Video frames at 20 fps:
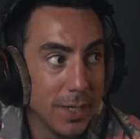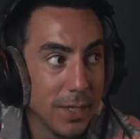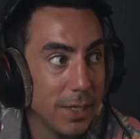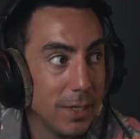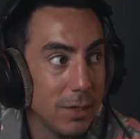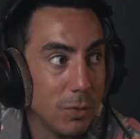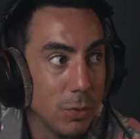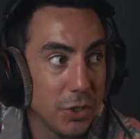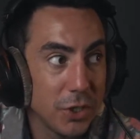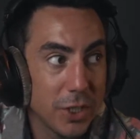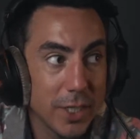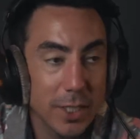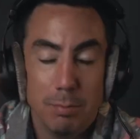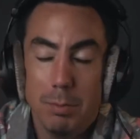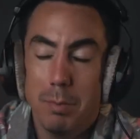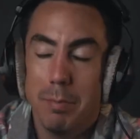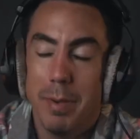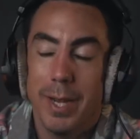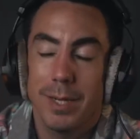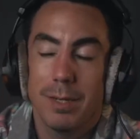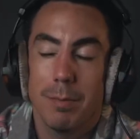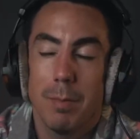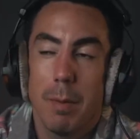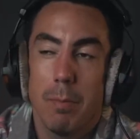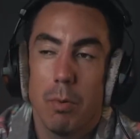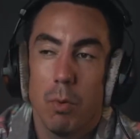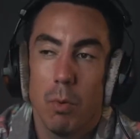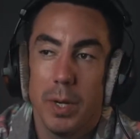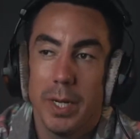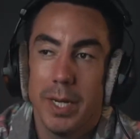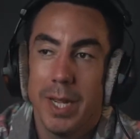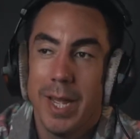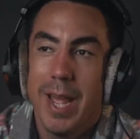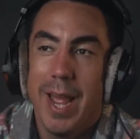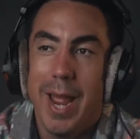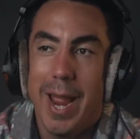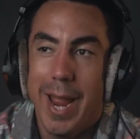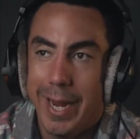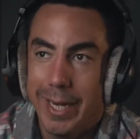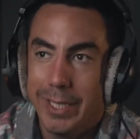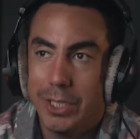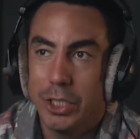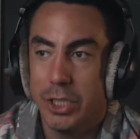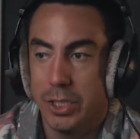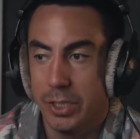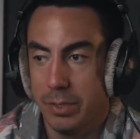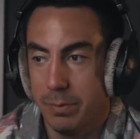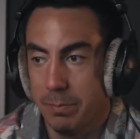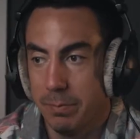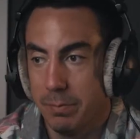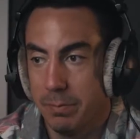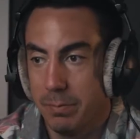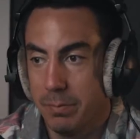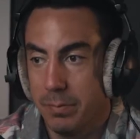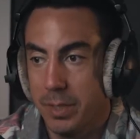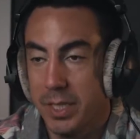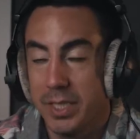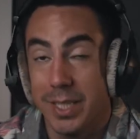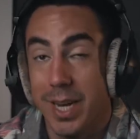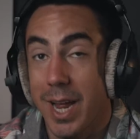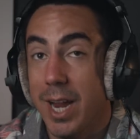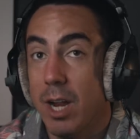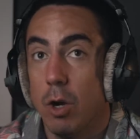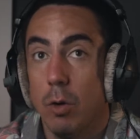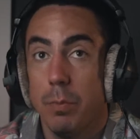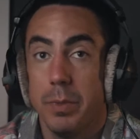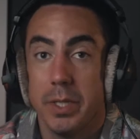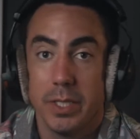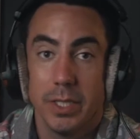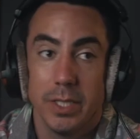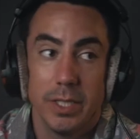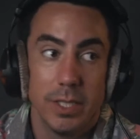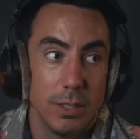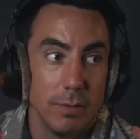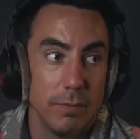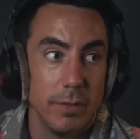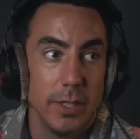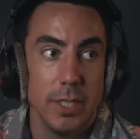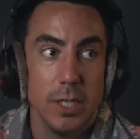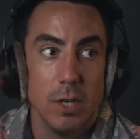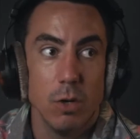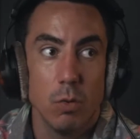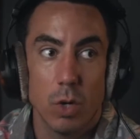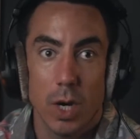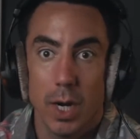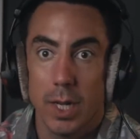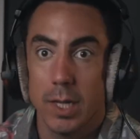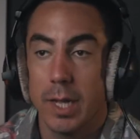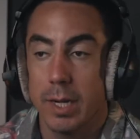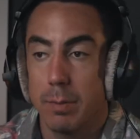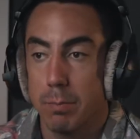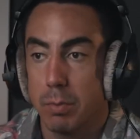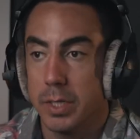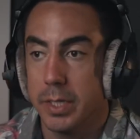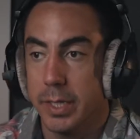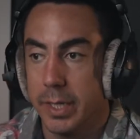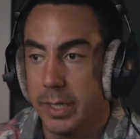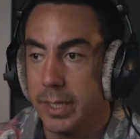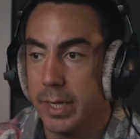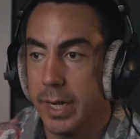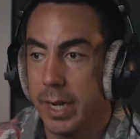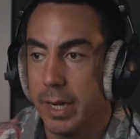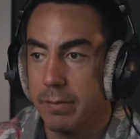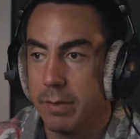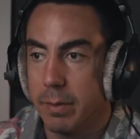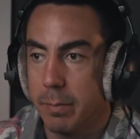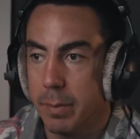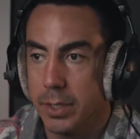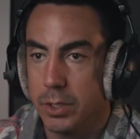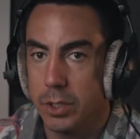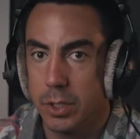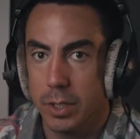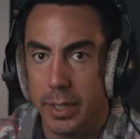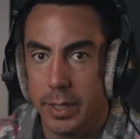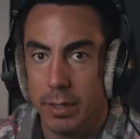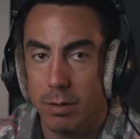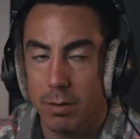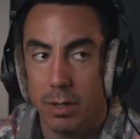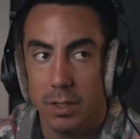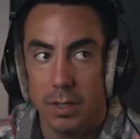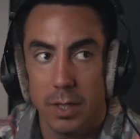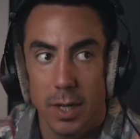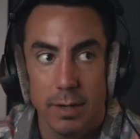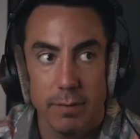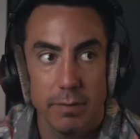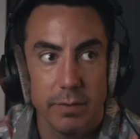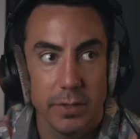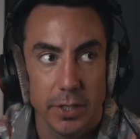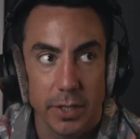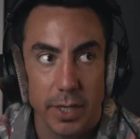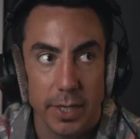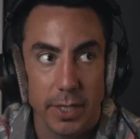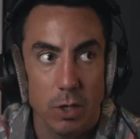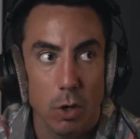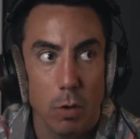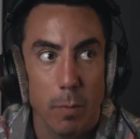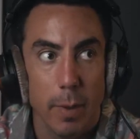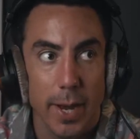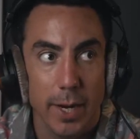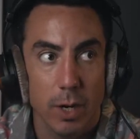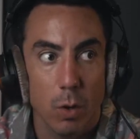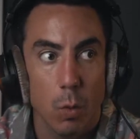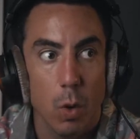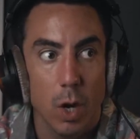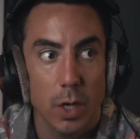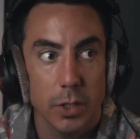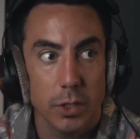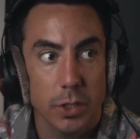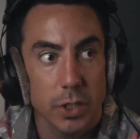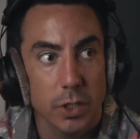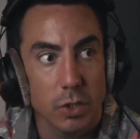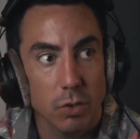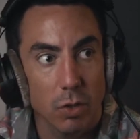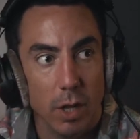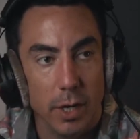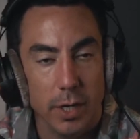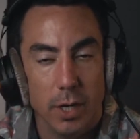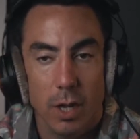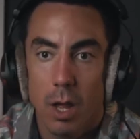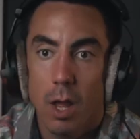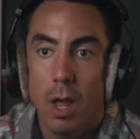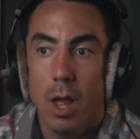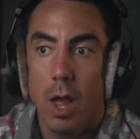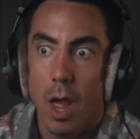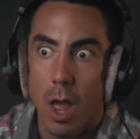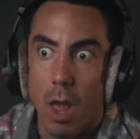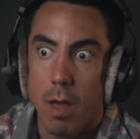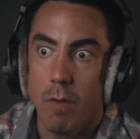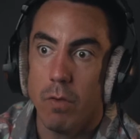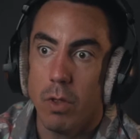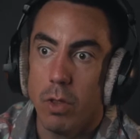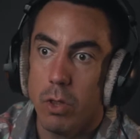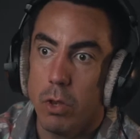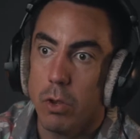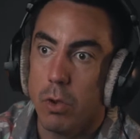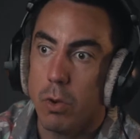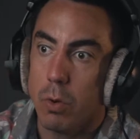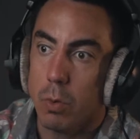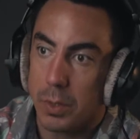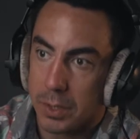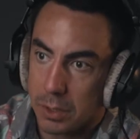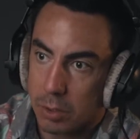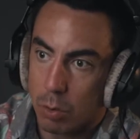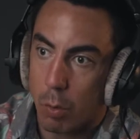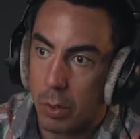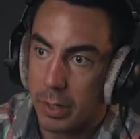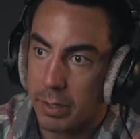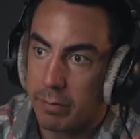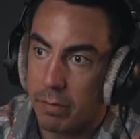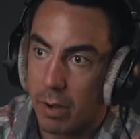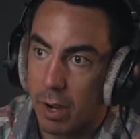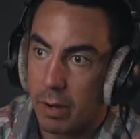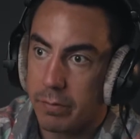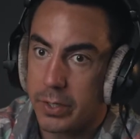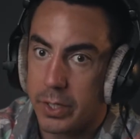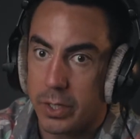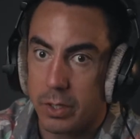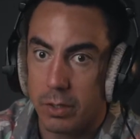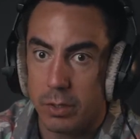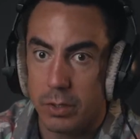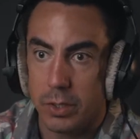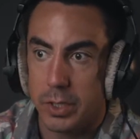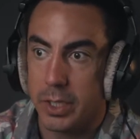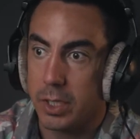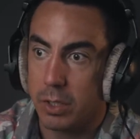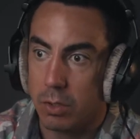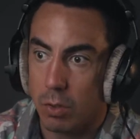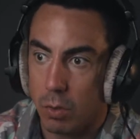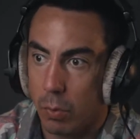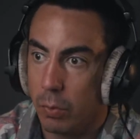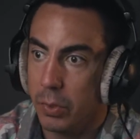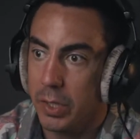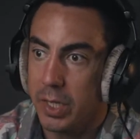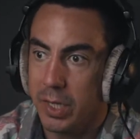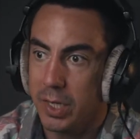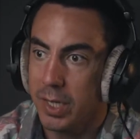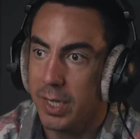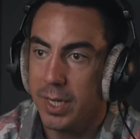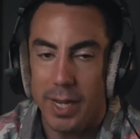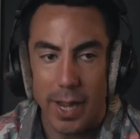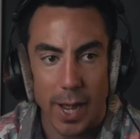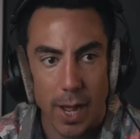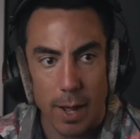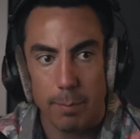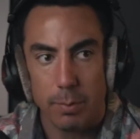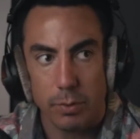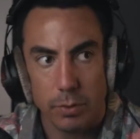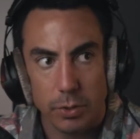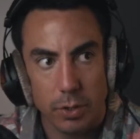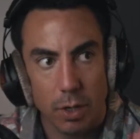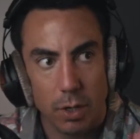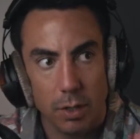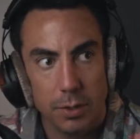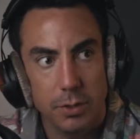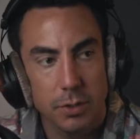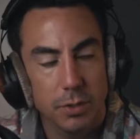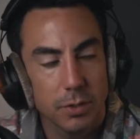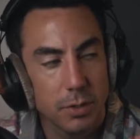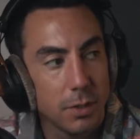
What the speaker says: Which gets me back to my point, ageism. Listen, I hope this isn't a video where I predicted I have dementia later on in life. And you go back and watch this and you're like, Evan knew in 25 years he could only eat applesauce.